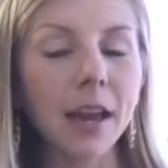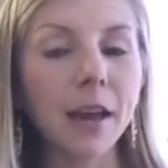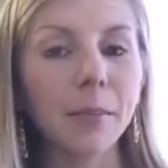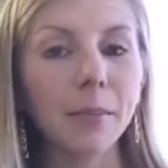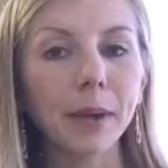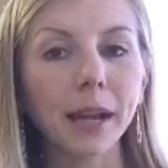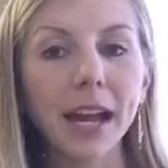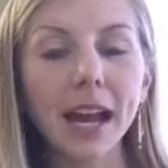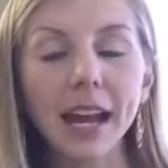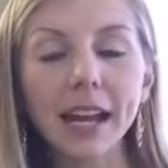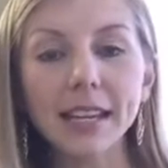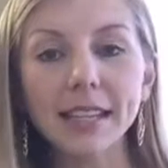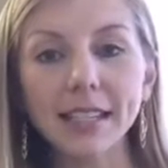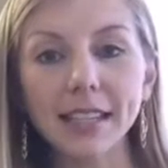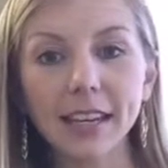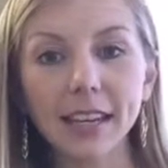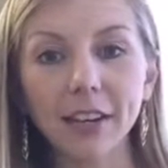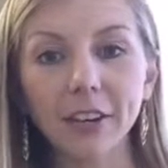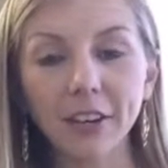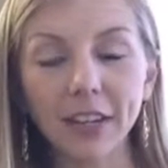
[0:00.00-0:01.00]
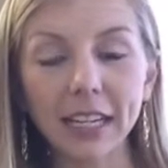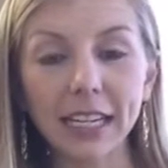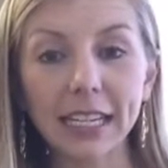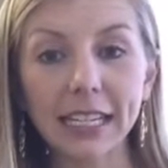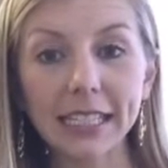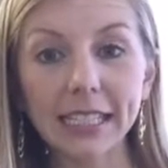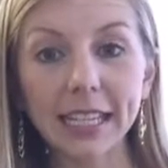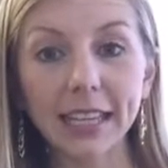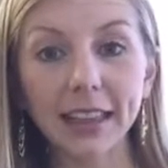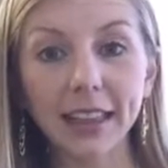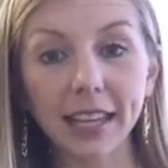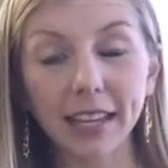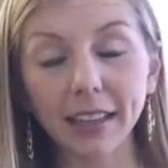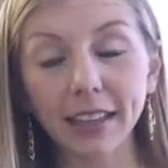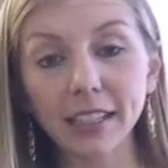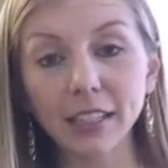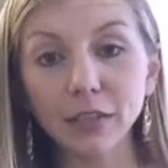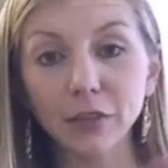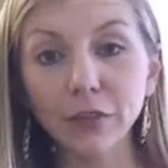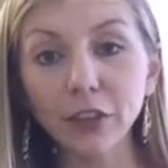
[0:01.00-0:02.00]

because the ingredients that they list